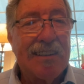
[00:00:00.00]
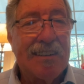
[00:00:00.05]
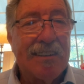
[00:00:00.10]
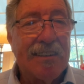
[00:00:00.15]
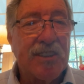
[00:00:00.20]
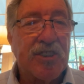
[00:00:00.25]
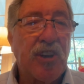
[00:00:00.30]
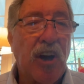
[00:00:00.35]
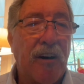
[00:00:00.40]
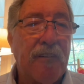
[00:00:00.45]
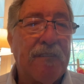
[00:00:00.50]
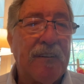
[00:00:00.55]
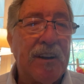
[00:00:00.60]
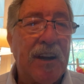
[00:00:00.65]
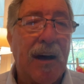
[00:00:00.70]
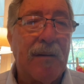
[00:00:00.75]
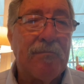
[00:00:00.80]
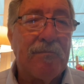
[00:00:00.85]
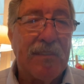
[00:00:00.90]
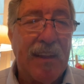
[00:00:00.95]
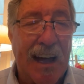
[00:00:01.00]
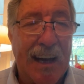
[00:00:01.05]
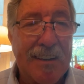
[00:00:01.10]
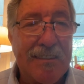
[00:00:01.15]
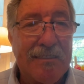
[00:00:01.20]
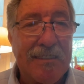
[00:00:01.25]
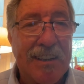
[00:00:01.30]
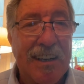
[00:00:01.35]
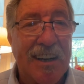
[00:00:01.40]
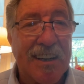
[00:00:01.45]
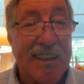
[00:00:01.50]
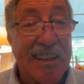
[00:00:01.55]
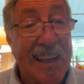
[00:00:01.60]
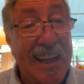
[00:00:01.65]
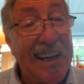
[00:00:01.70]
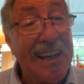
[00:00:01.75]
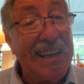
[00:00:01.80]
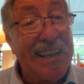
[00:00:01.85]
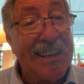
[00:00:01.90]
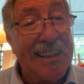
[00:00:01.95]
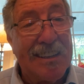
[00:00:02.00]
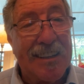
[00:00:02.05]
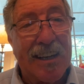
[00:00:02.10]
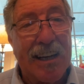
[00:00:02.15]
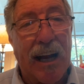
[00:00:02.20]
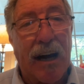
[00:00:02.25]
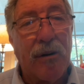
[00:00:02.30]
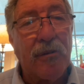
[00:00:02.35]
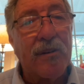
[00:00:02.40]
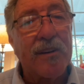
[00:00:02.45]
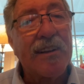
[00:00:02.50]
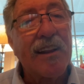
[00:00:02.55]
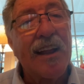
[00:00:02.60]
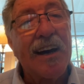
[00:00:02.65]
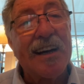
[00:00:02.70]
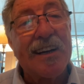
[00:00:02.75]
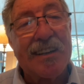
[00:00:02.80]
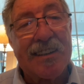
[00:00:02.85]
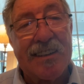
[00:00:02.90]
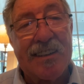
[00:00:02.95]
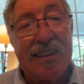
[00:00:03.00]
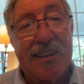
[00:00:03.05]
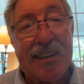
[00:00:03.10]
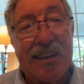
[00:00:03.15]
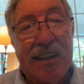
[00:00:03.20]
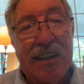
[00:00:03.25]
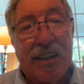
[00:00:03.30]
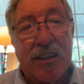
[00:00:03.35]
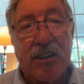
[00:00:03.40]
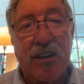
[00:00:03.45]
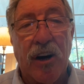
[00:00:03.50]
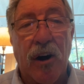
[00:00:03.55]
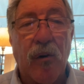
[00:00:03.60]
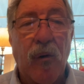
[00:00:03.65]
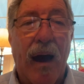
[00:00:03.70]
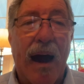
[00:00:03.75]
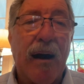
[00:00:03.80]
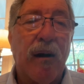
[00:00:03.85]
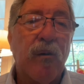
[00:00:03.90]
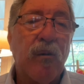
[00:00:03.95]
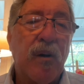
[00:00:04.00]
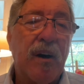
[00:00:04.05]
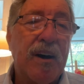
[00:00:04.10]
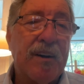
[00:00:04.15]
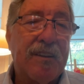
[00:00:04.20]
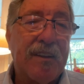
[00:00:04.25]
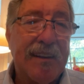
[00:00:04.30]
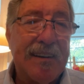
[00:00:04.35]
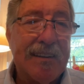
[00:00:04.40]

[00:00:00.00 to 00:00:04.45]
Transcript: soften up that young lady that I would like to go out with.